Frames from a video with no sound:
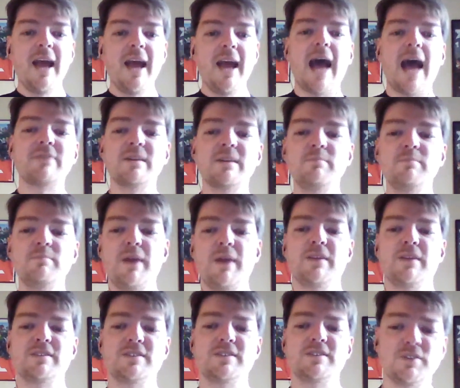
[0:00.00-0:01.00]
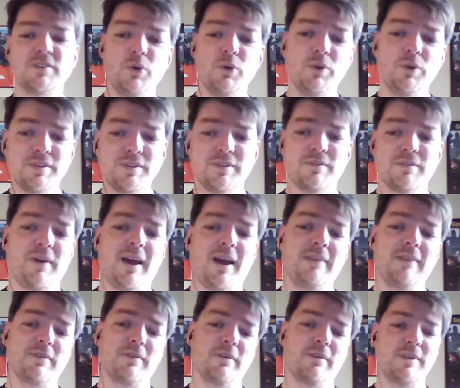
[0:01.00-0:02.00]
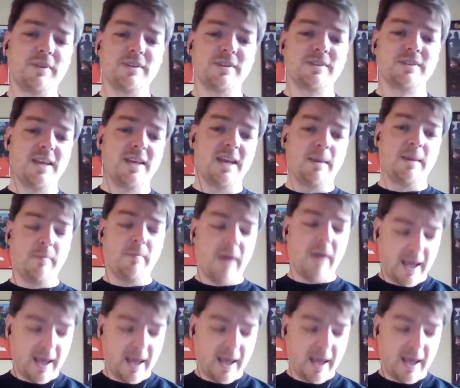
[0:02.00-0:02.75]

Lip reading: having been the sole survivor of his team.